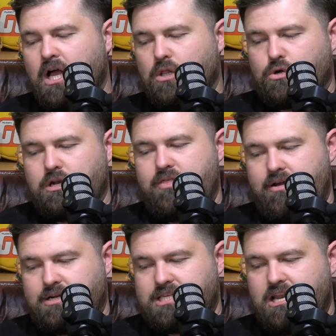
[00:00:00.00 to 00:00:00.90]
Looking at
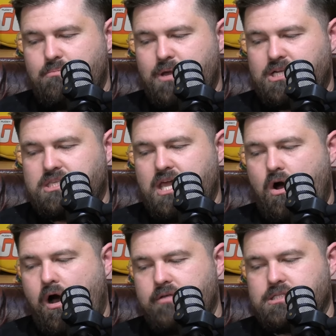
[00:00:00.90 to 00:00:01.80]
their extended bench
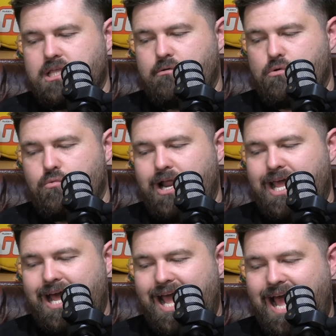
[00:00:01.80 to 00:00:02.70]
there, I think they will run
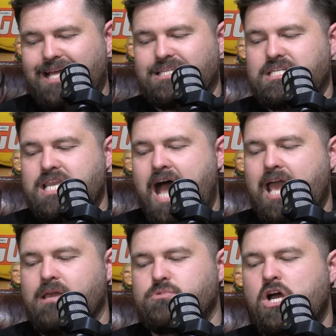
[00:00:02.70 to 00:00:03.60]
out as
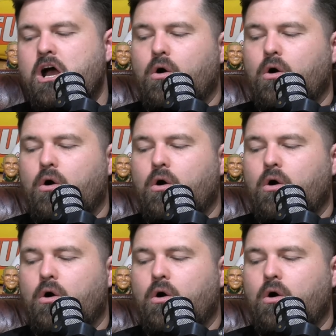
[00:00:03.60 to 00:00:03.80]
named.